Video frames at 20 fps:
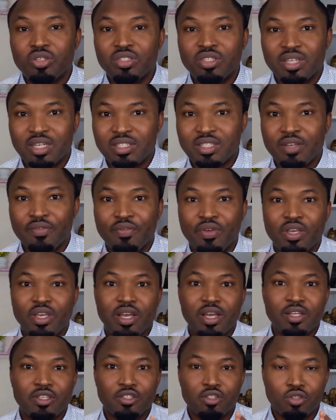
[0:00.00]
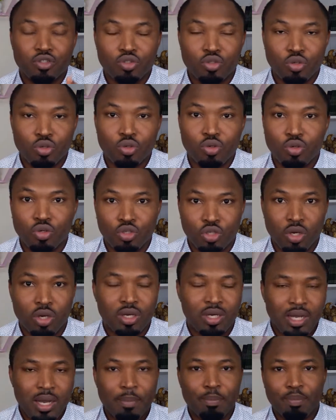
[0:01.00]
certificate to your
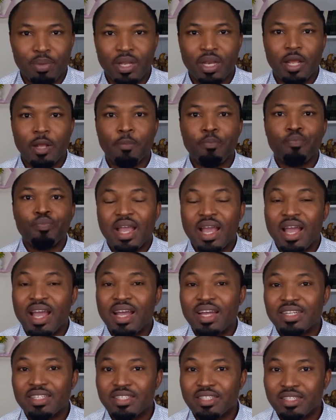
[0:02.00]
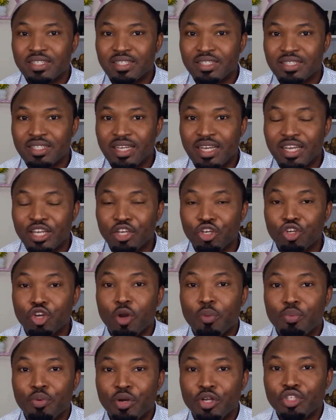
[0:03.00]
company, and the
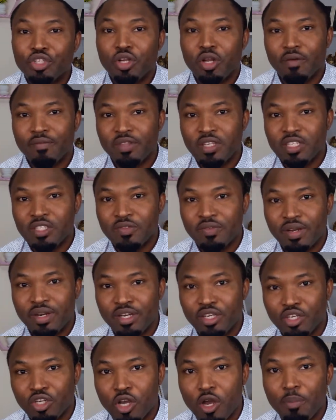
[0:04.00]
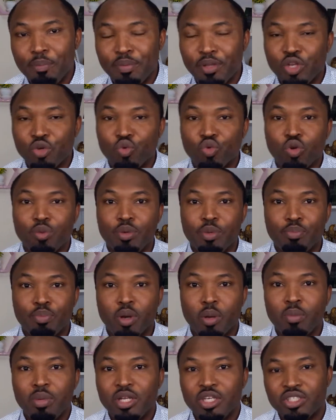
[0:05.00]
incorporation of this very company will be
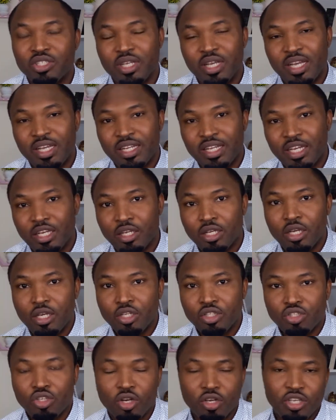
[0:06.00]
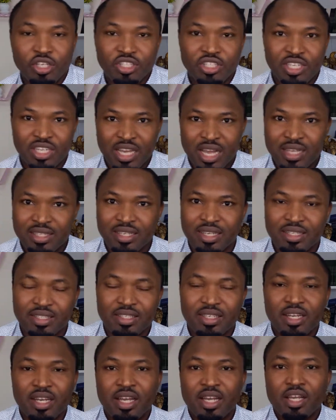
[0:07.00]
published in the Turkish Gazette.
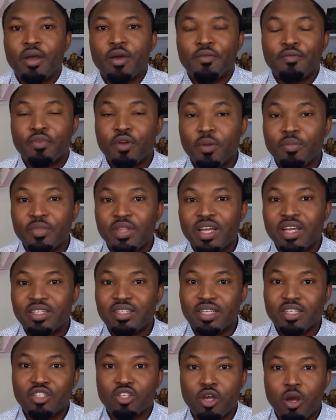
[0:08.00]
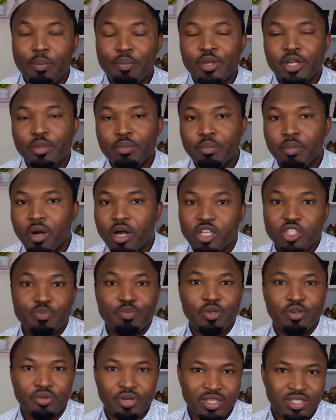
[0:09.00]
From there, this company must
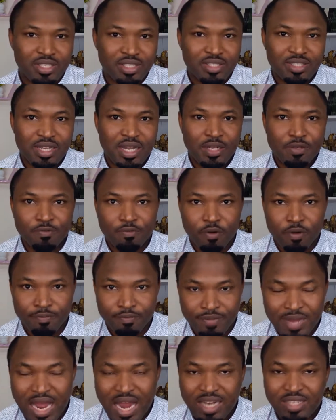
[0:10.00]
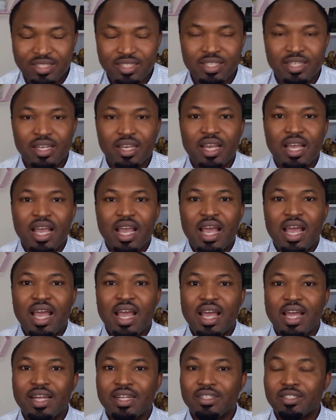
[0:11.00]
be registered for VAT,
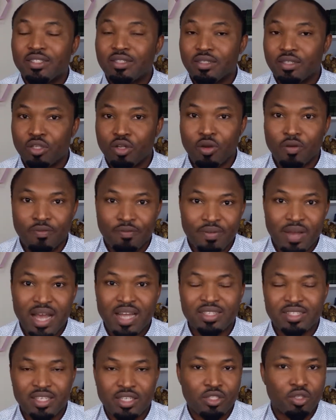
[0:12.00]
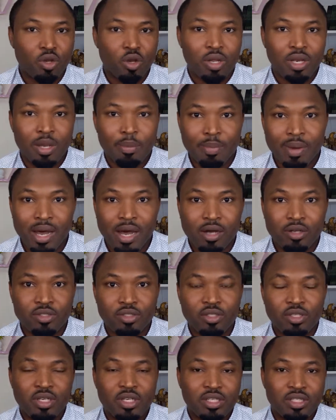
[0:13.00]
and VAT is all
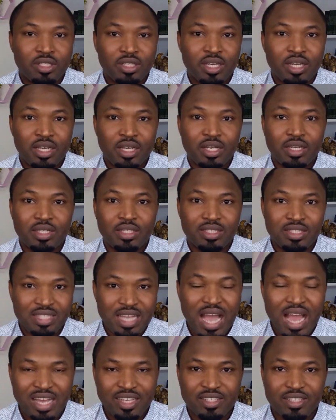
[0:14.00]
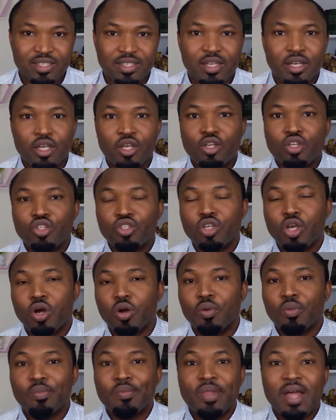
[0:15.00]
about the tax.
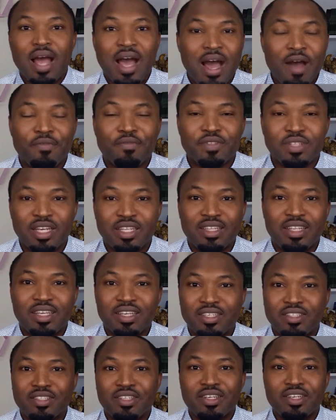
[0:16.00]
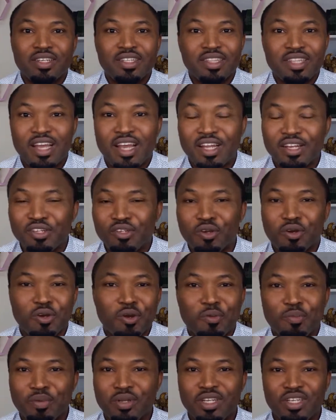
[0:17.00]
So after this, then your
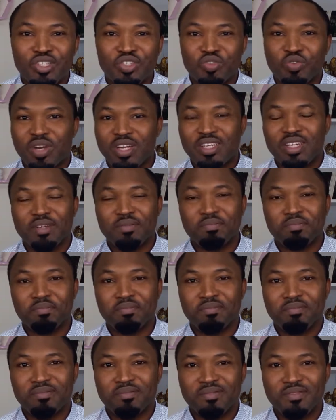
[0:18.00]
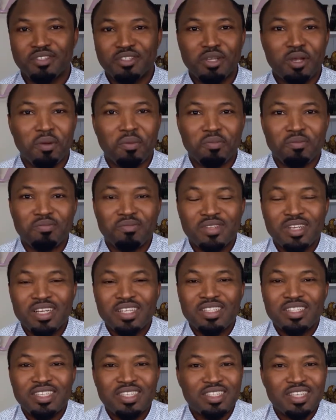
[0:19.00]
company is ready. So
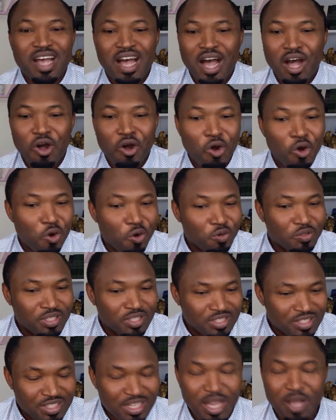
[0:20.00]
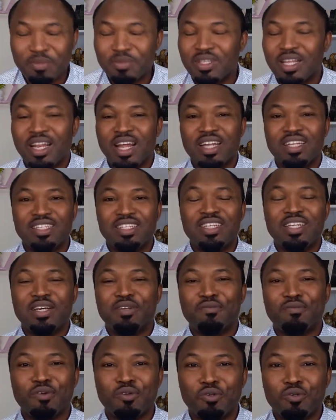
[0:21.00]
these are all the steps that are
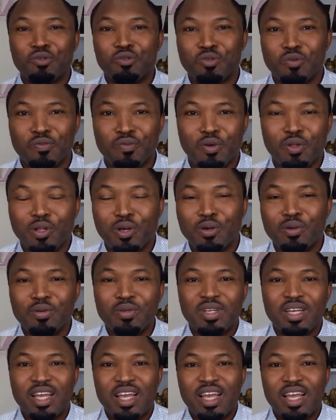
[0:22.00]
needed for you to follow.